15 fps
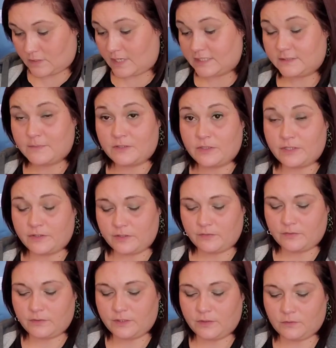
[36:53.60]
I smell nothing
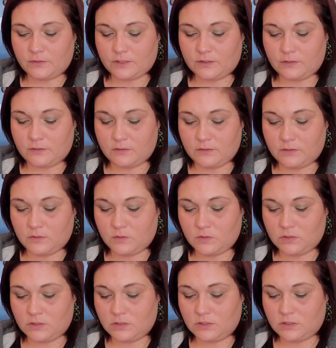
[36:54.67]
really. Hold on.
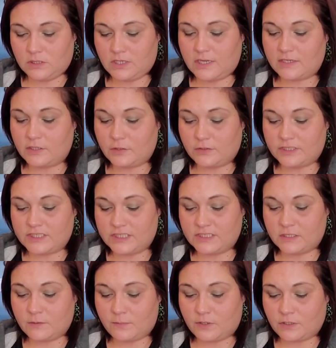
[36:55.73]
I know this
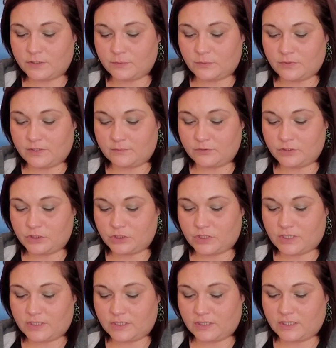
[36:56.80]
isn't a pulse point. I'm just
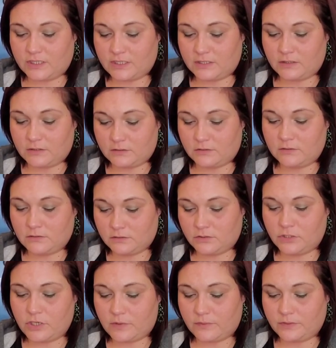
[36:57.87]
trying to get it
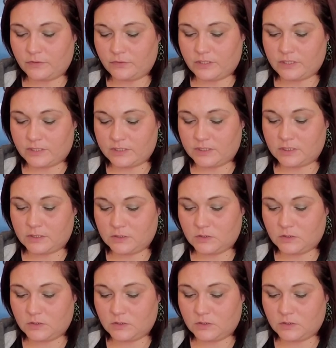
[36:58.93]
going, you guys.